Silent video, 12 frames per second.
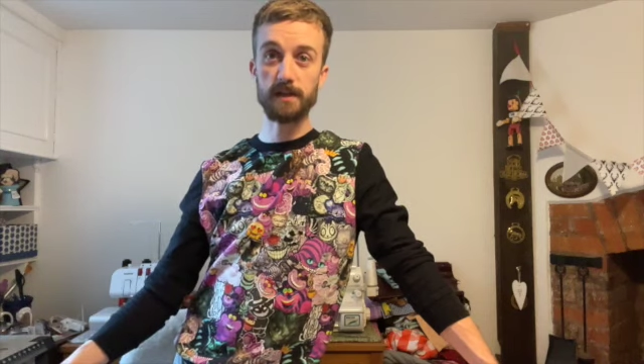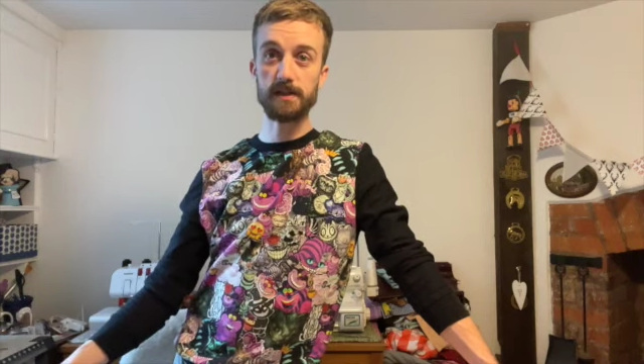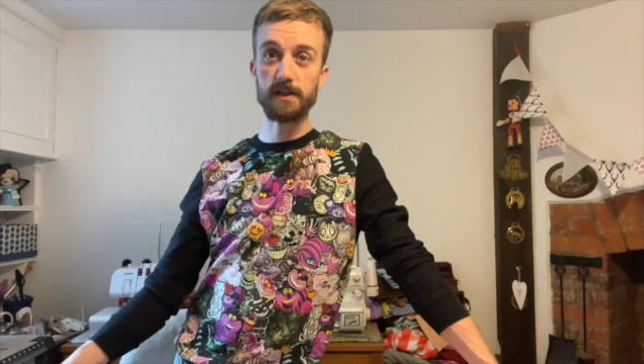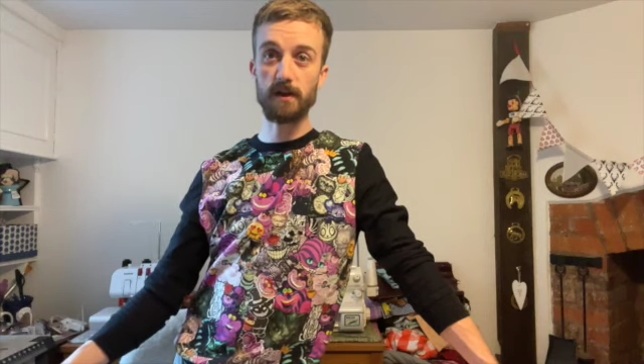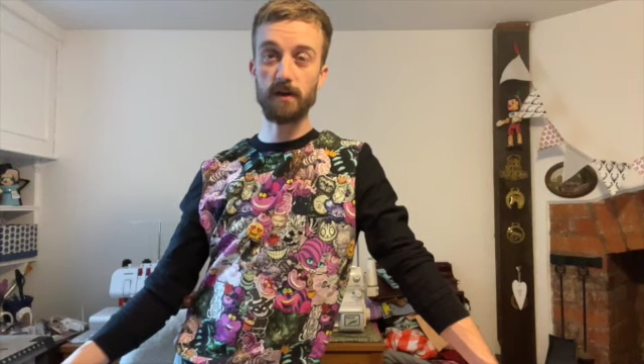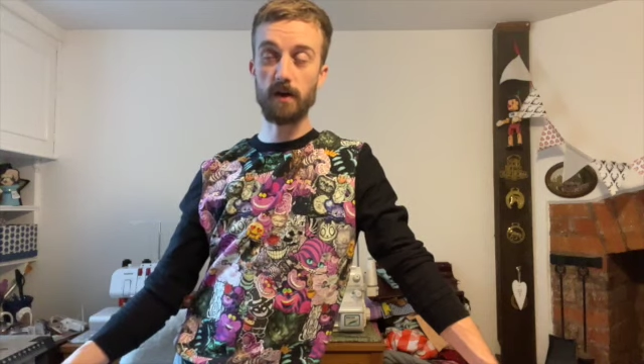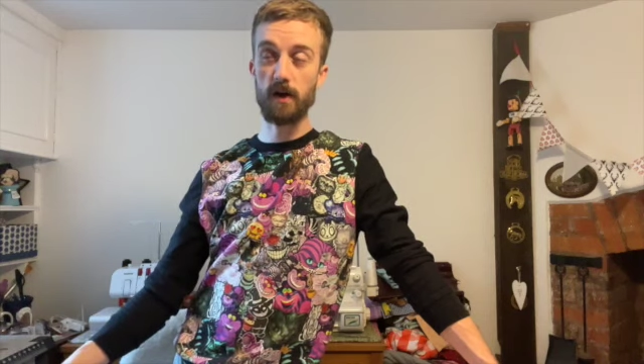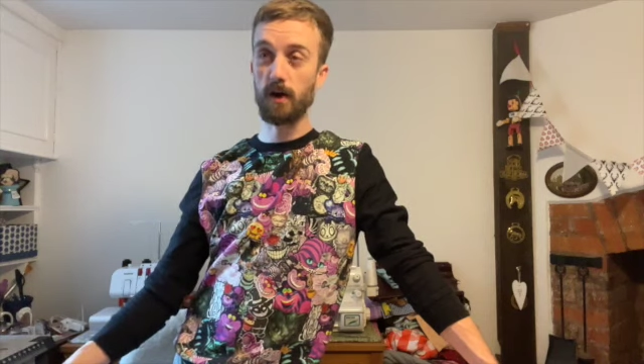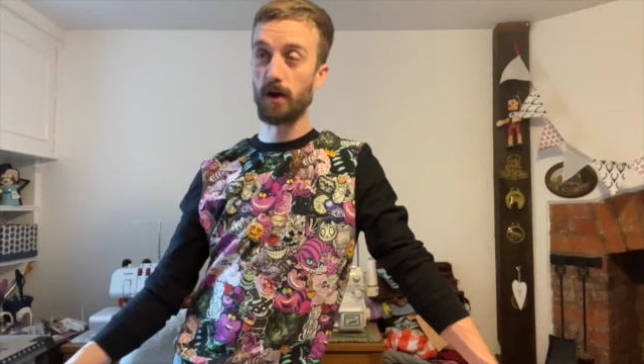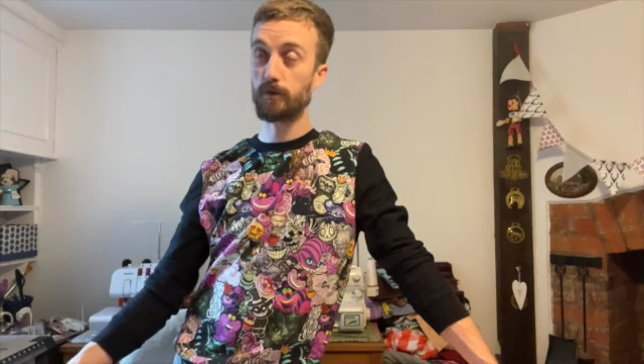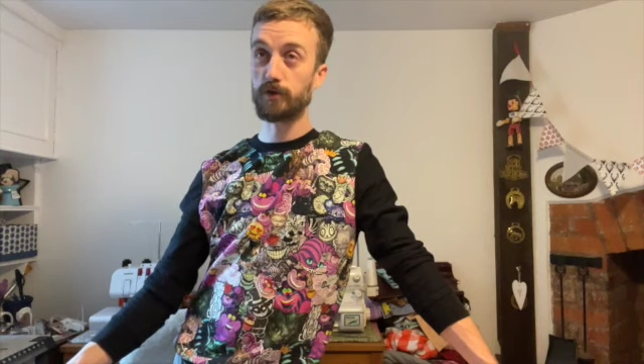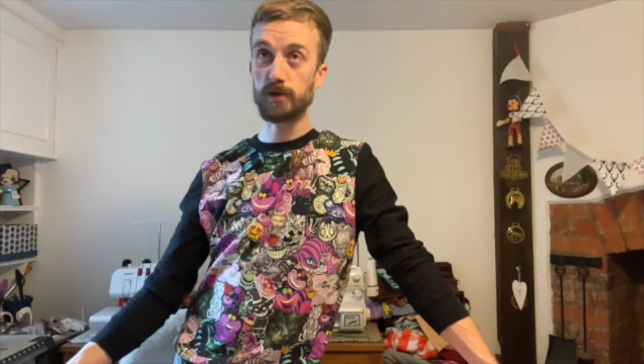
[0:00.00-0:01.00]
so
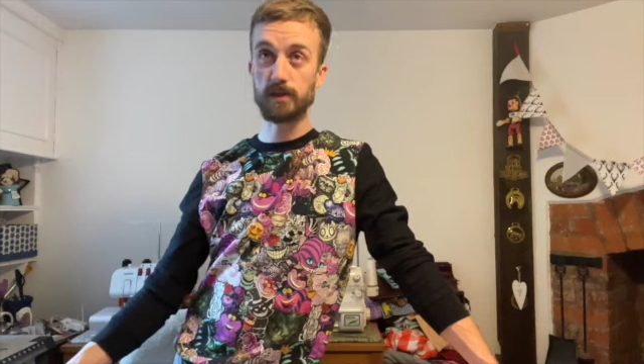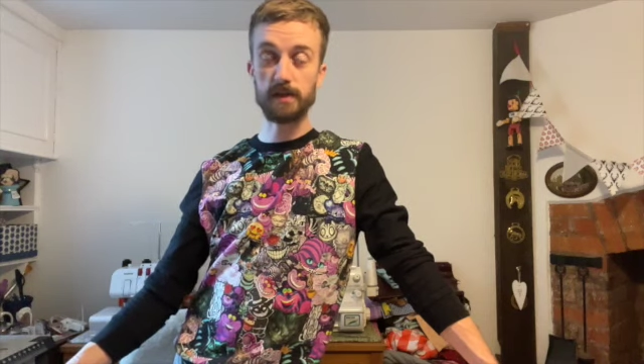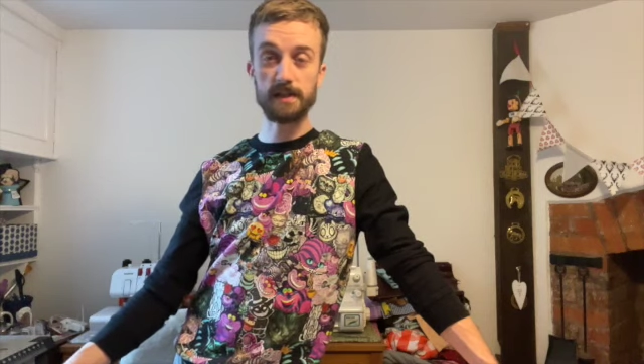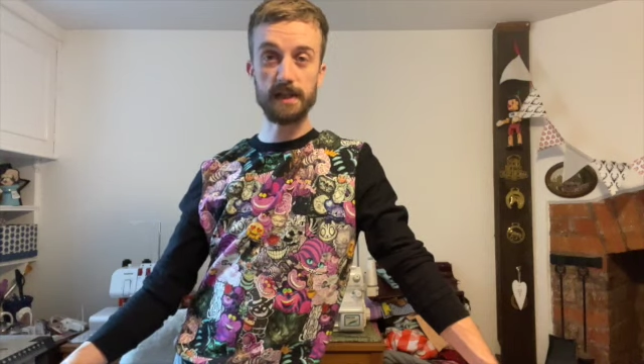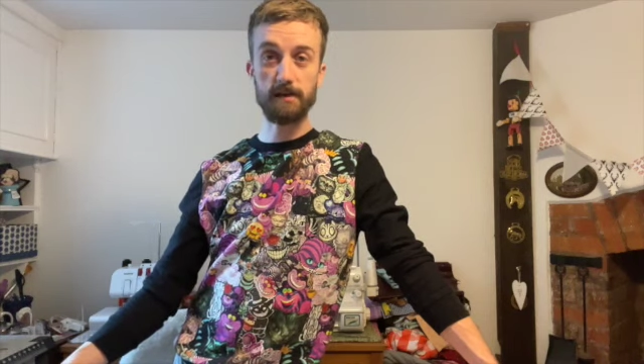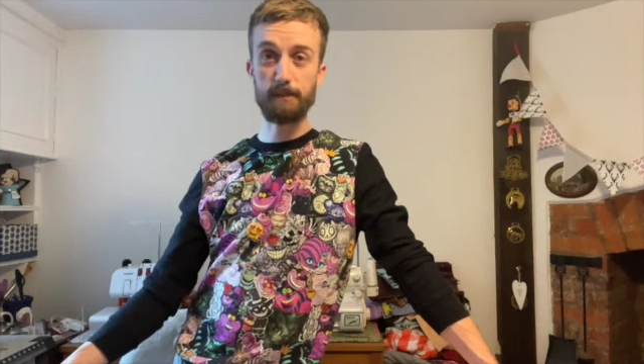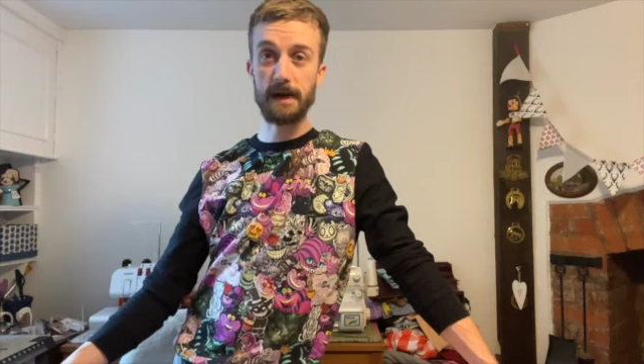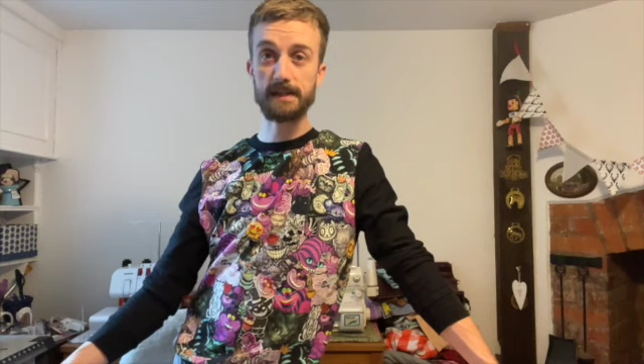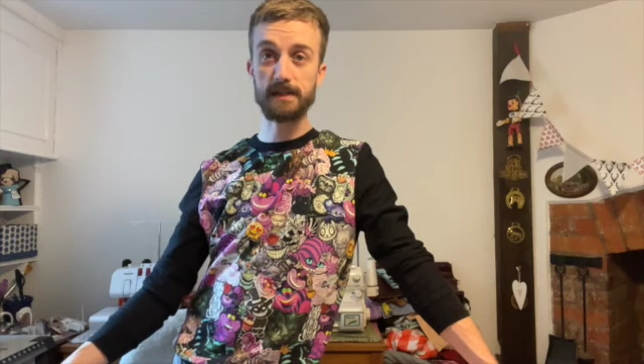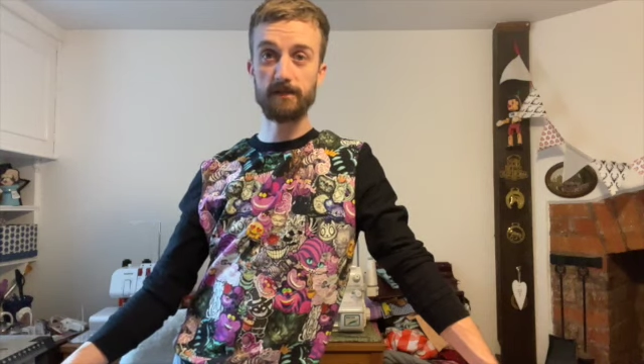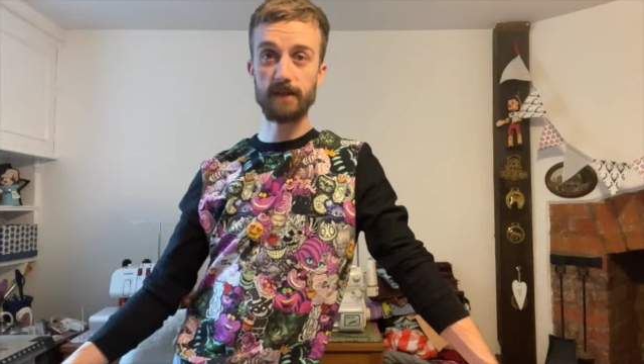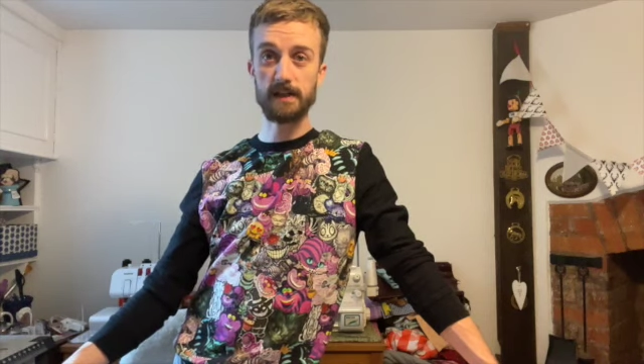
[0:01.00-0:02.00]
I would just like to say a
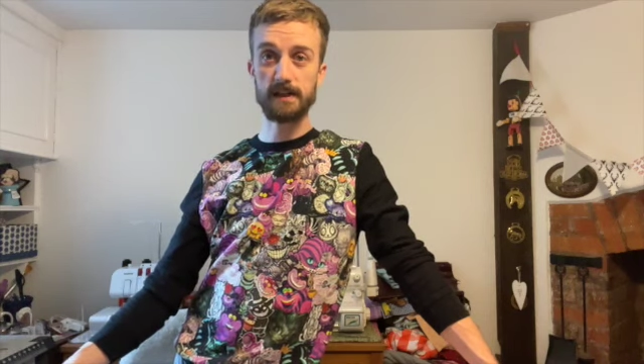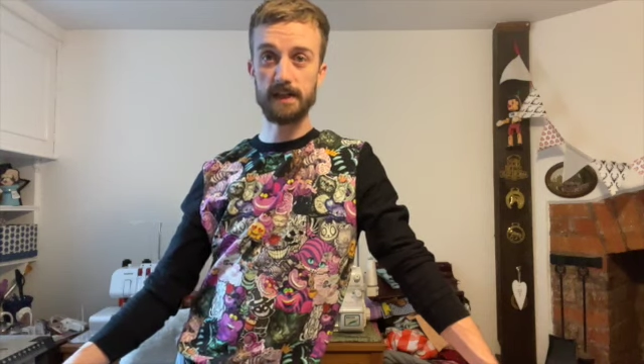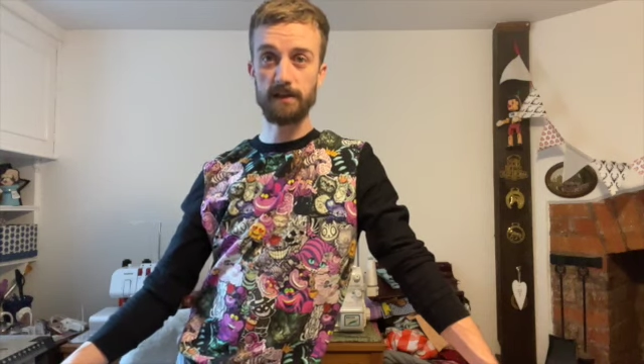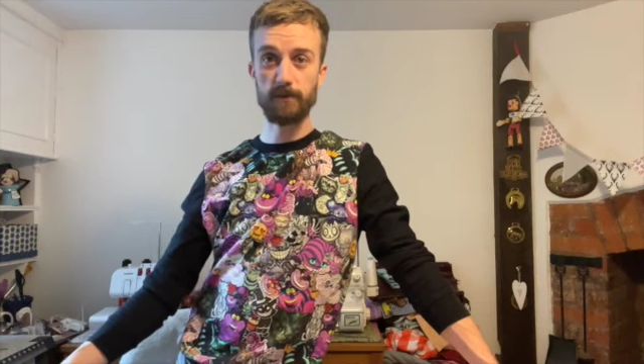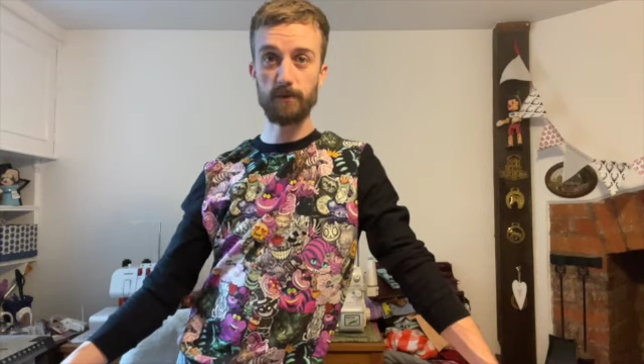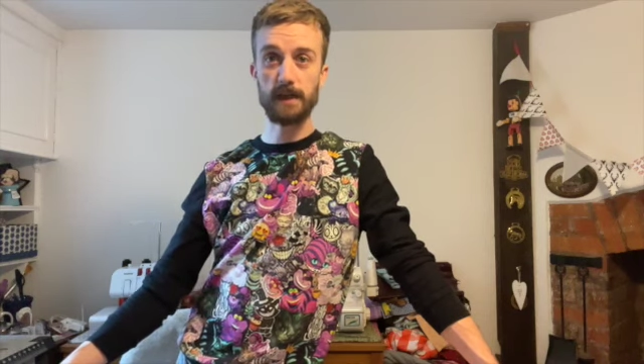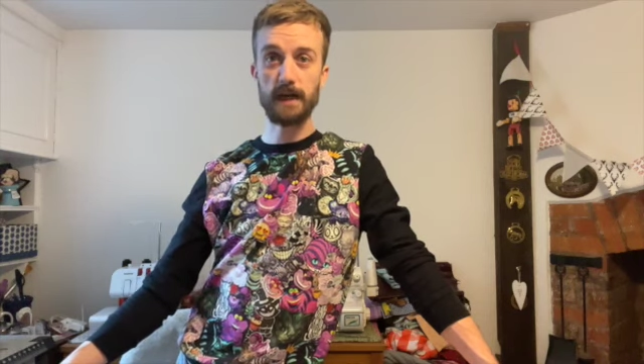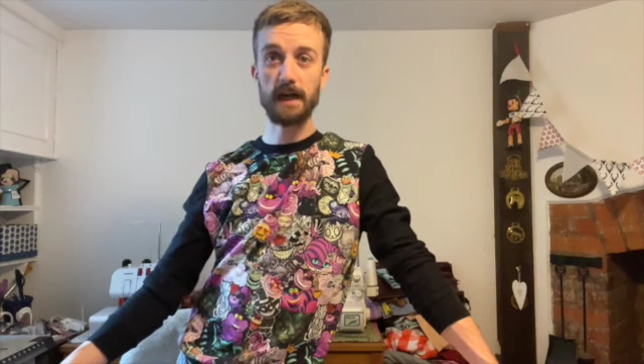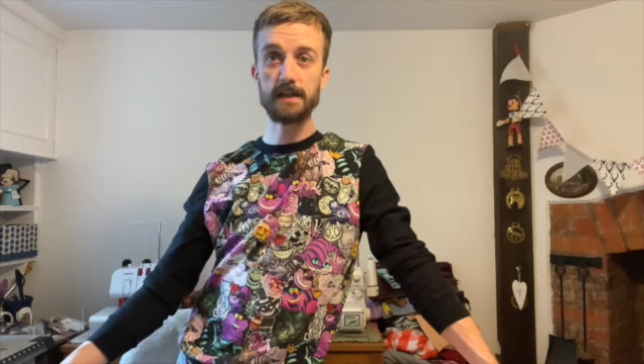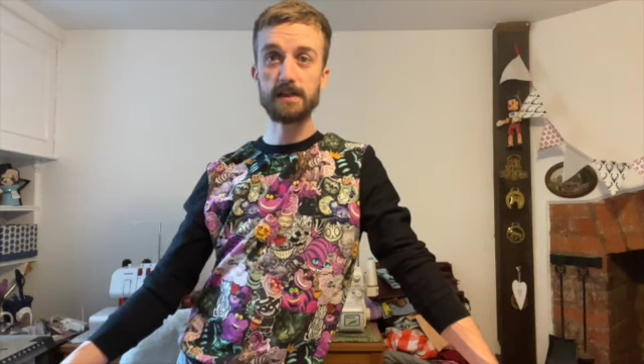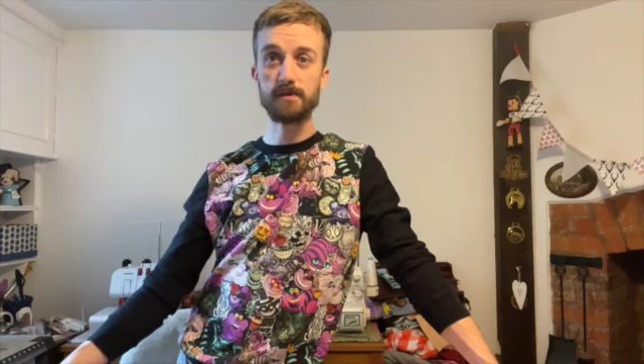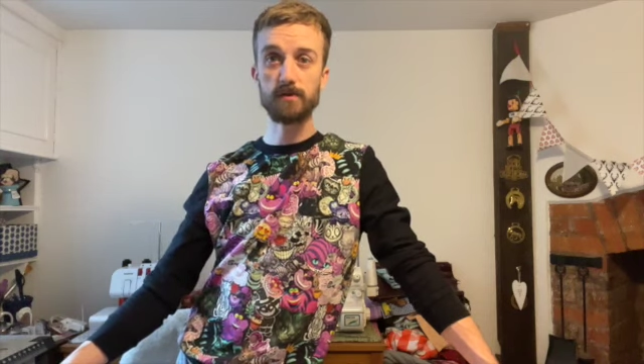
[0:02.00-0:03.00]
massive thanks to everyone that
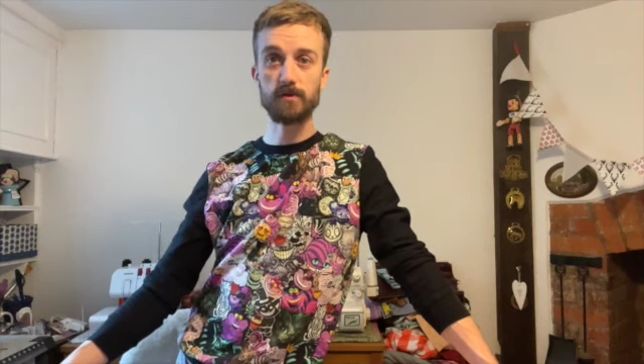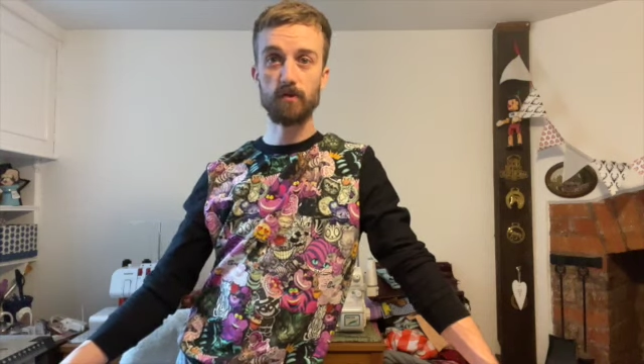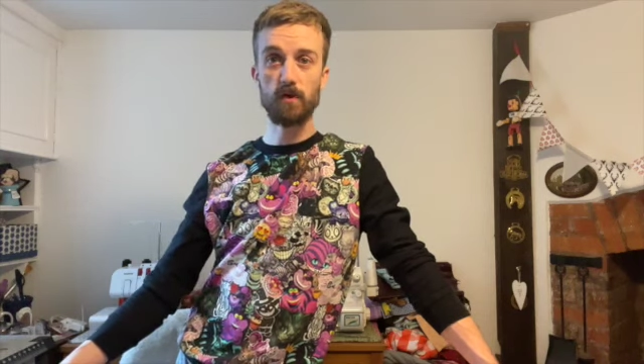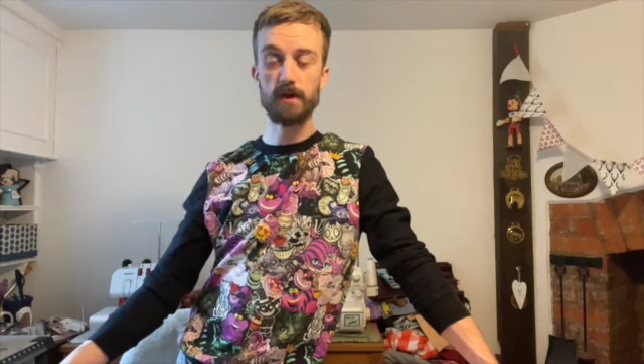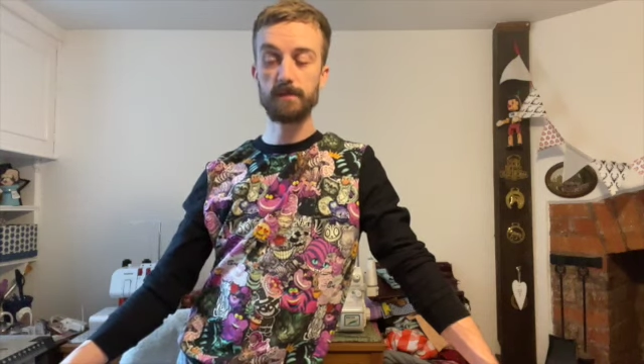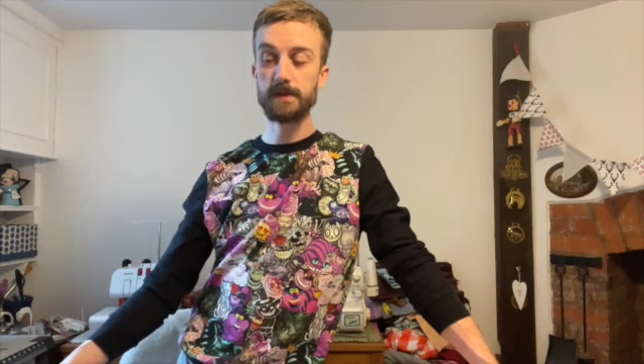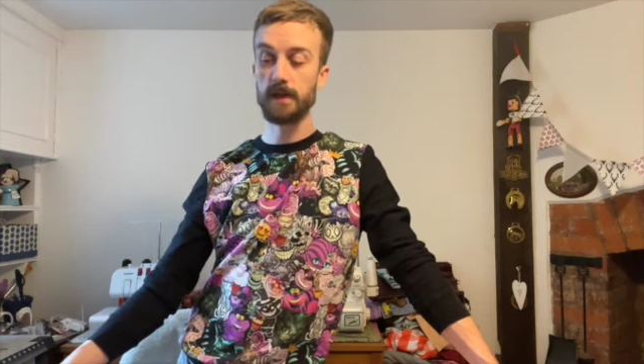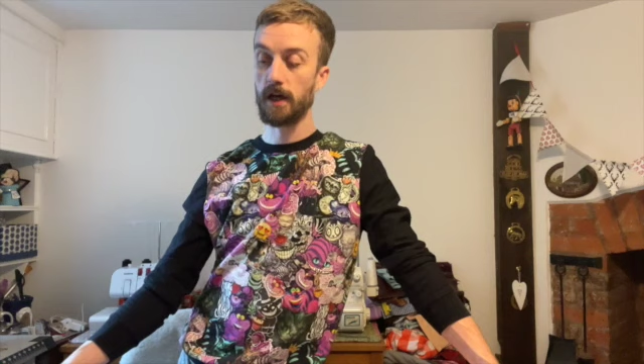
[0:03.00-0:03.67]
has subscribed,